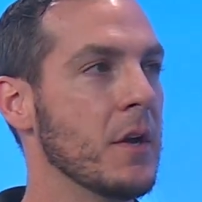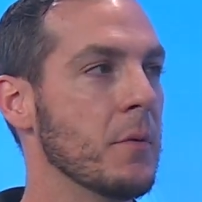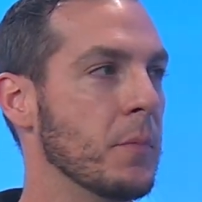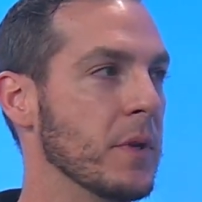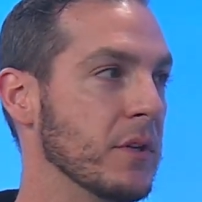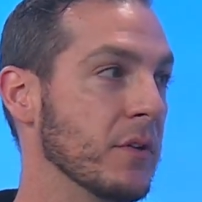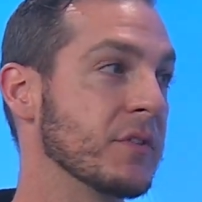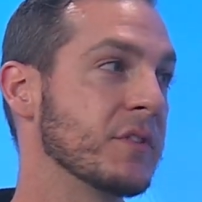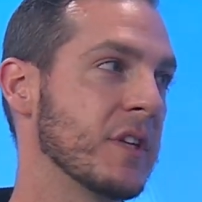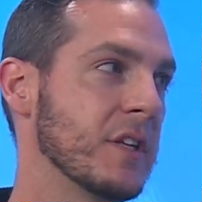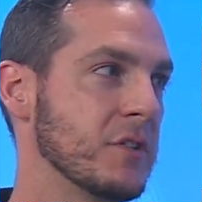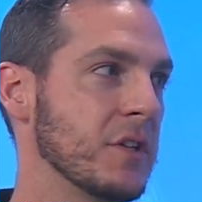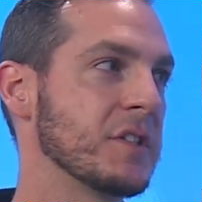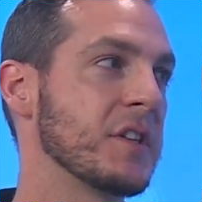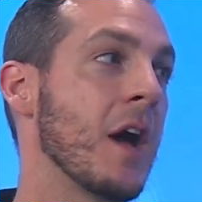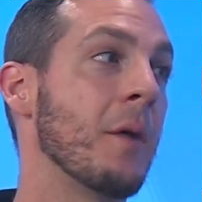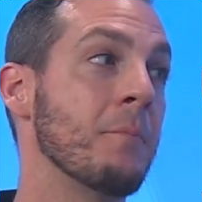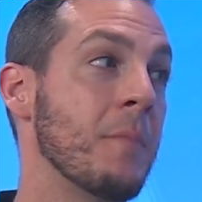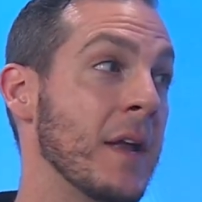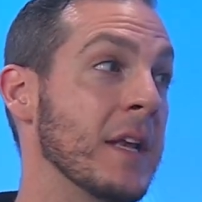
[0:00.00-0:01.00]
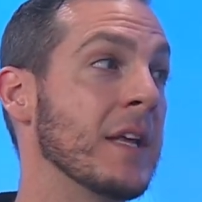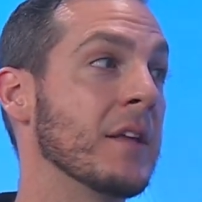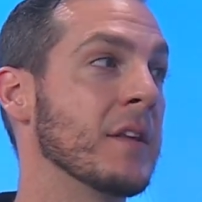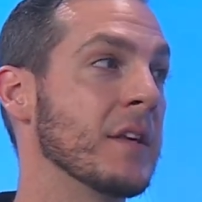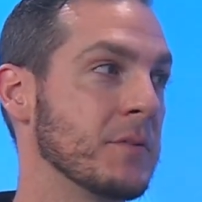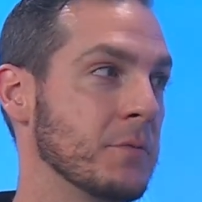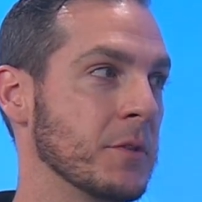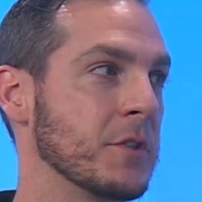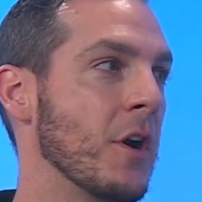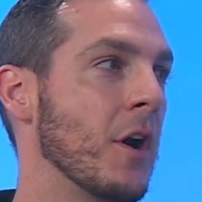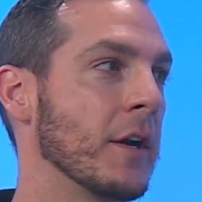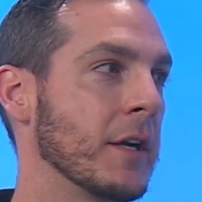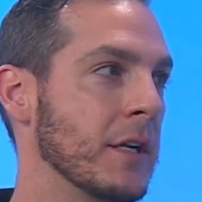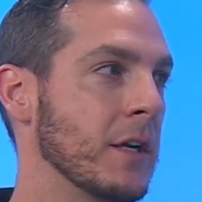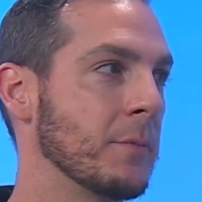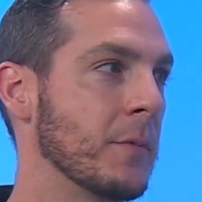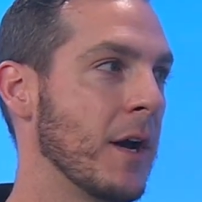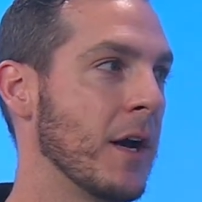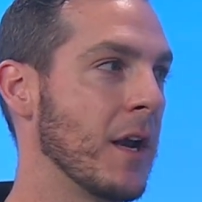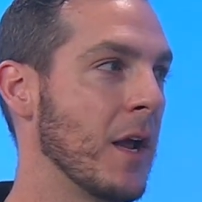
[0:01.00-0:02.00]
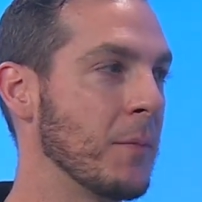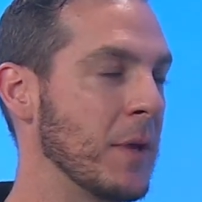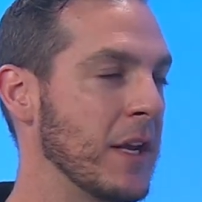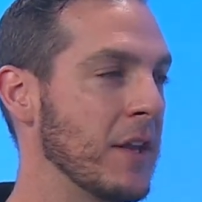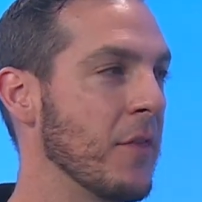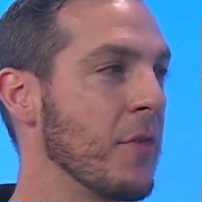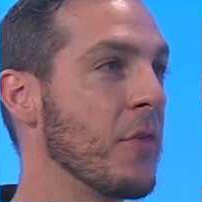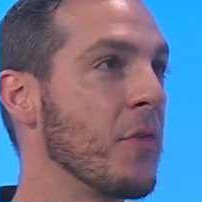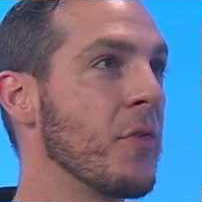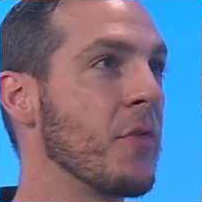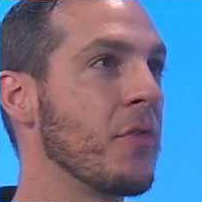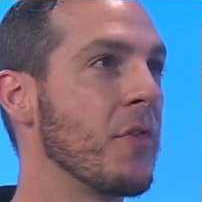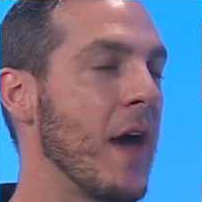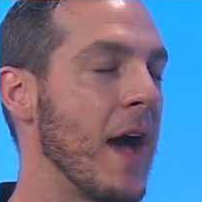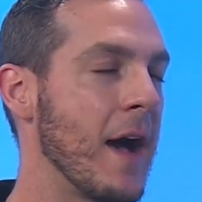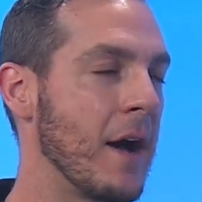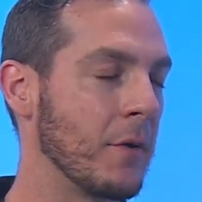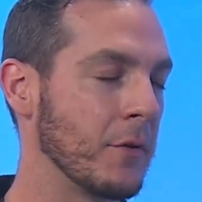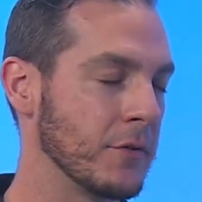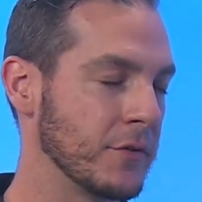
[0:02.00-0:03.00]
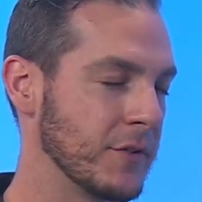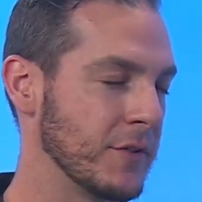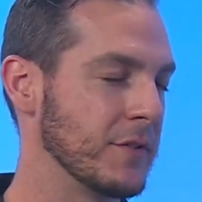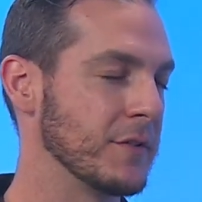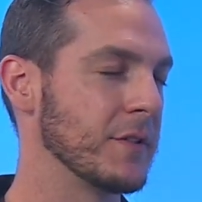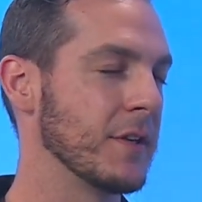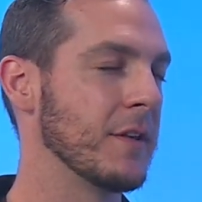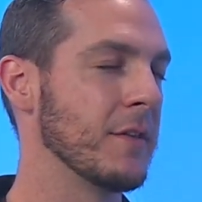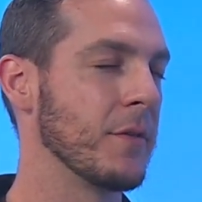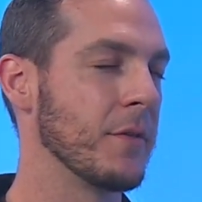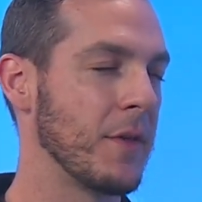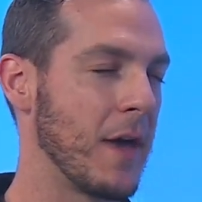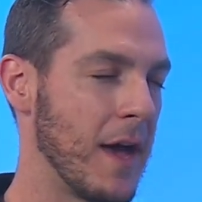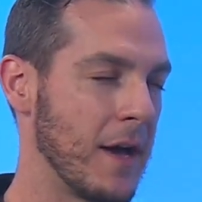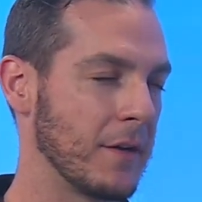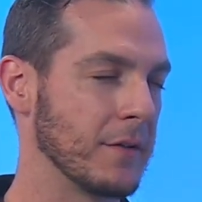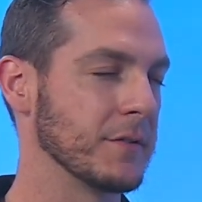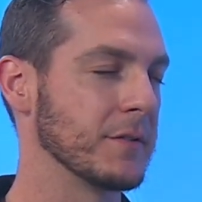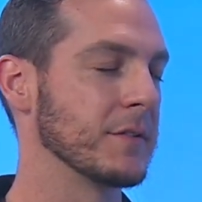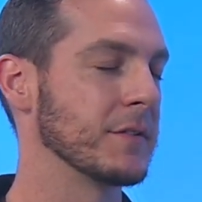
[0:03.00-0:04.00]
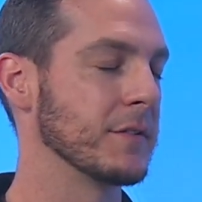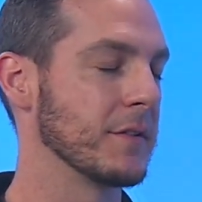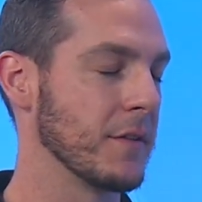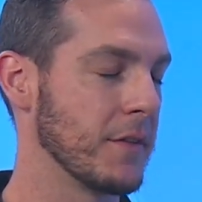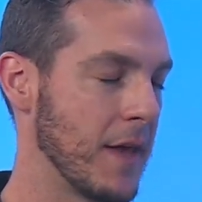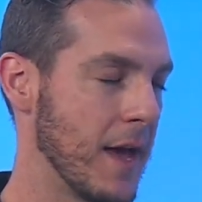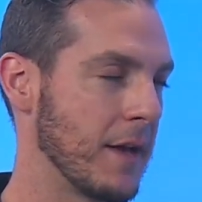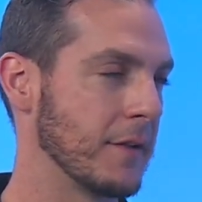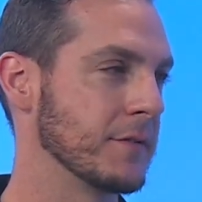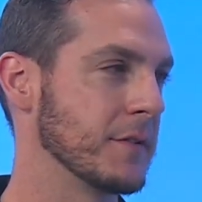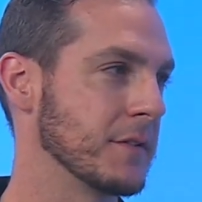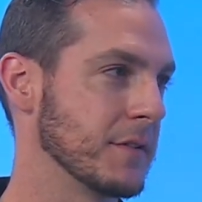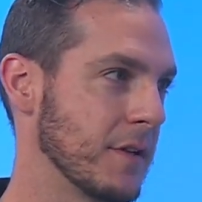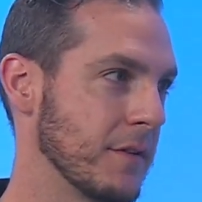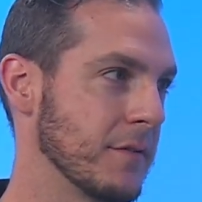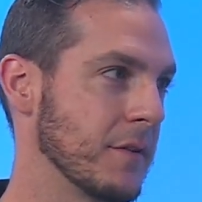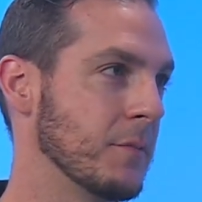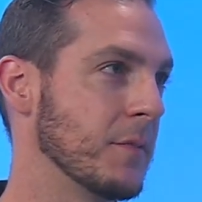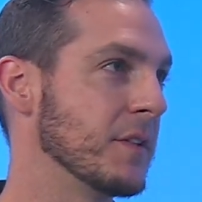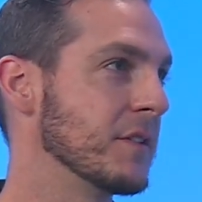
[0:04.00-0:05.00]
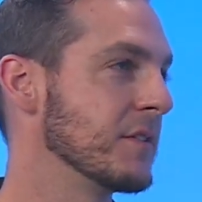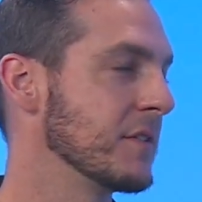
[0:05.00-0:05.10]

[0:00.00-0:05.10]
But you'll see just how many of these we're talking about. I mean, thousands and thousands and thousands of them.